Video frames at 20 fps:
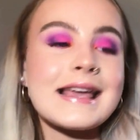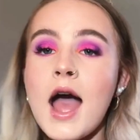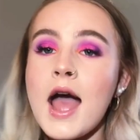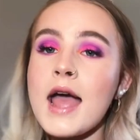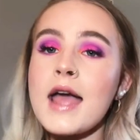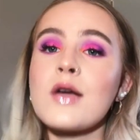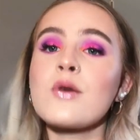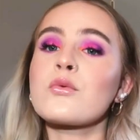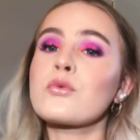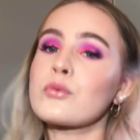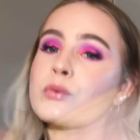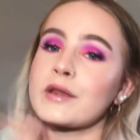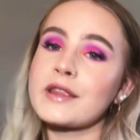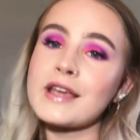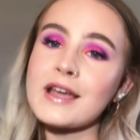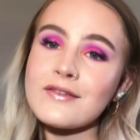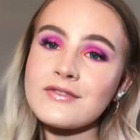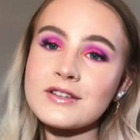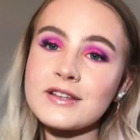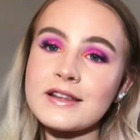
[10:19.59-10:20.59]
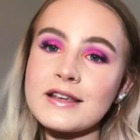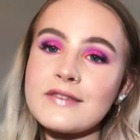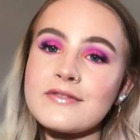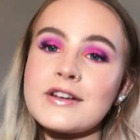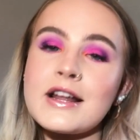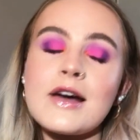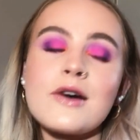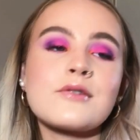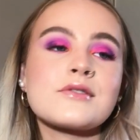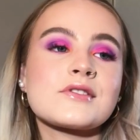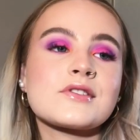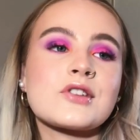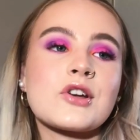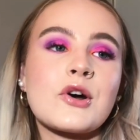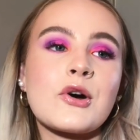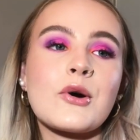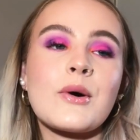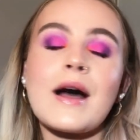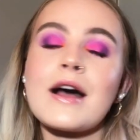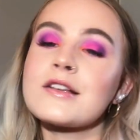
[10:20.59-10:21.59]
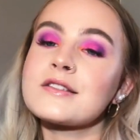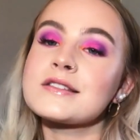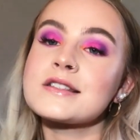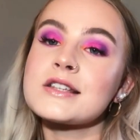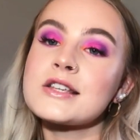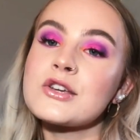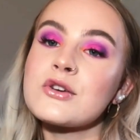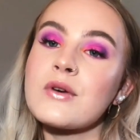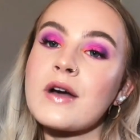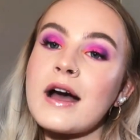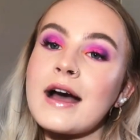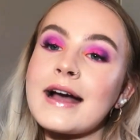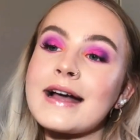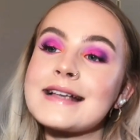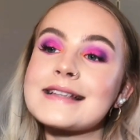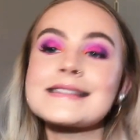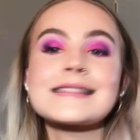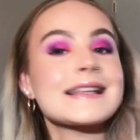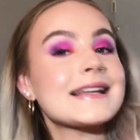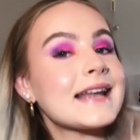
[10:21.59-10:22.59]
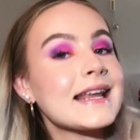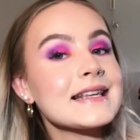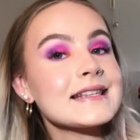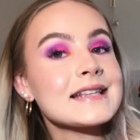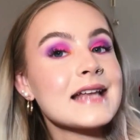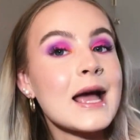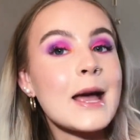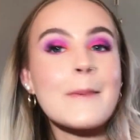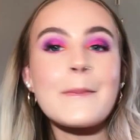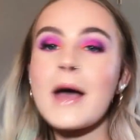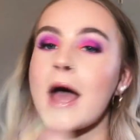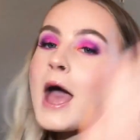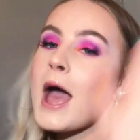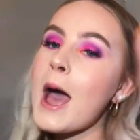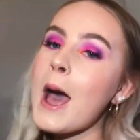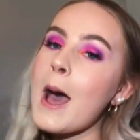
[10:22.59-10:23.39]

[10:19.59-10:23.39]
I really have to leave now, so I'll see you guys next time.